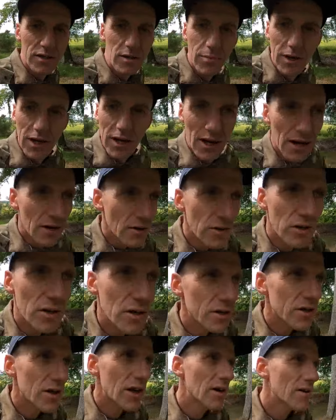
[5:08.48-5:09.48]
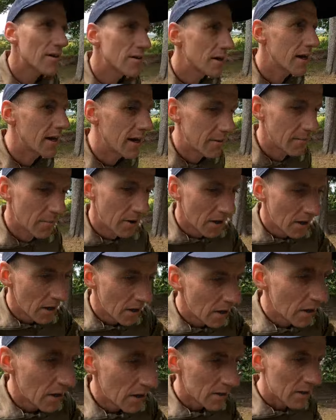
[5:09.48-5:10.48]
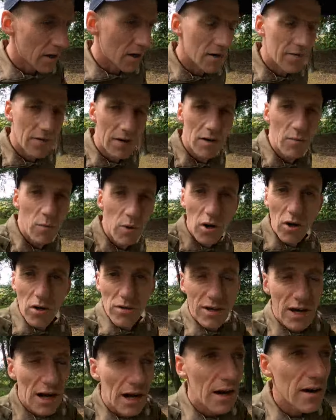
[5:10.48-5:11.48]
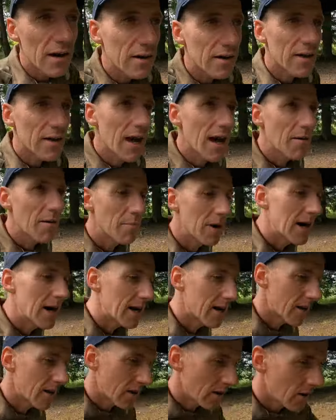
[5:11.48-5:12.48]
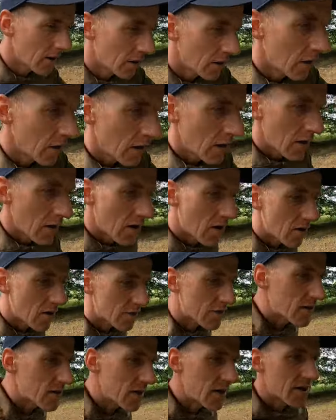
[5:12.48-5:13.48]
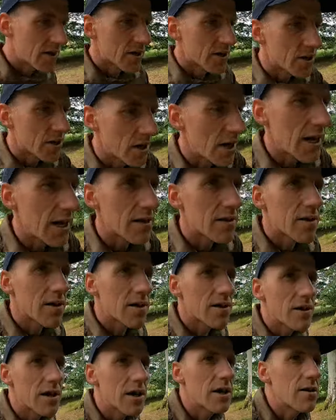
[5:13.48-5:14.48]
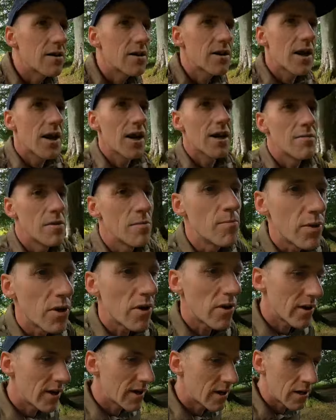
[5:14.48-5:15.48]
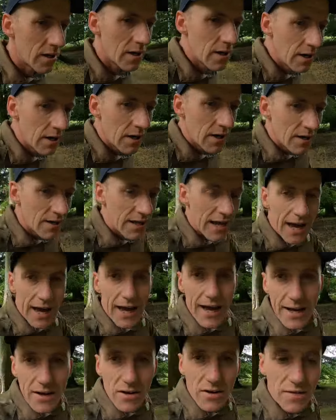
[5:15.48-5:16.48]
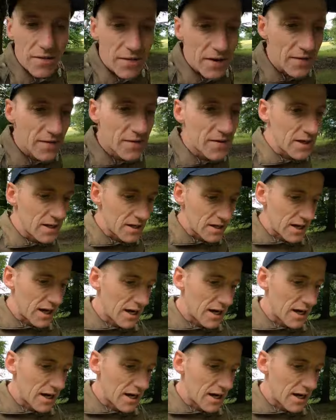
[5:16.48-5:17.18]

of the big house at a certain time to have a walled garden that big. Often these estates at a certain time employed 10 or 15